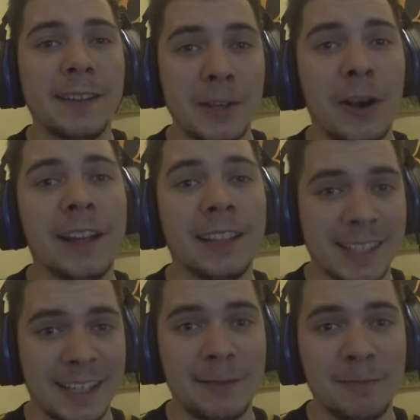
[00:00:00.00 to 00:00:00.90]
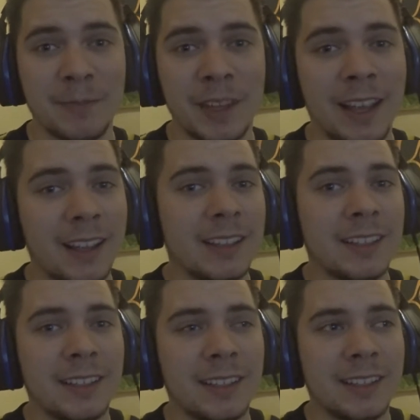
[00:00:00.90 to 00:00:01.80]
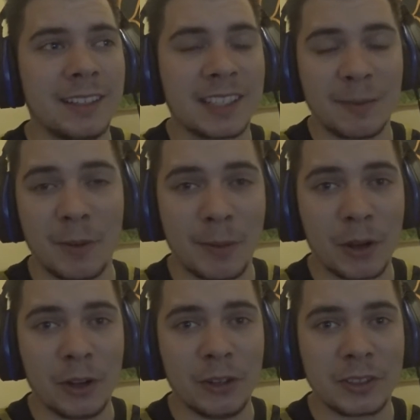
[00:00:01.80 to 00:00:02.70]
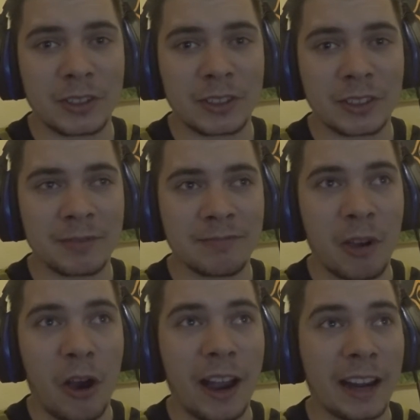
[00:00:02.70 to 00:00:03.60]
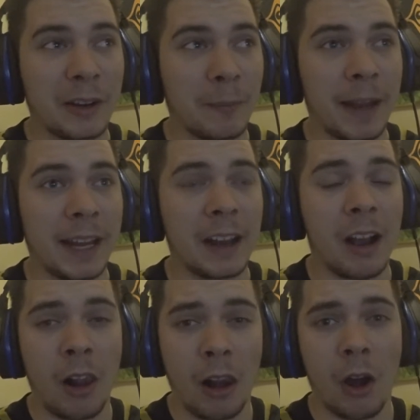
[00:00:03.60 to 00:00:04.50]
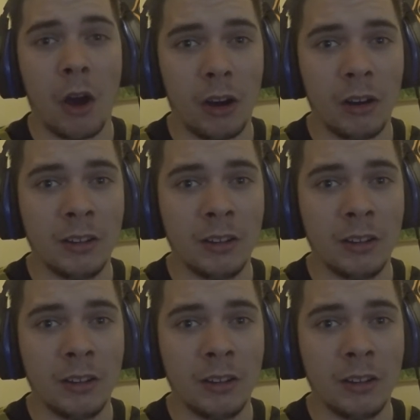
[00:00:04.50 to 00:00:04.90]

entire team. Simply because I could make a lot.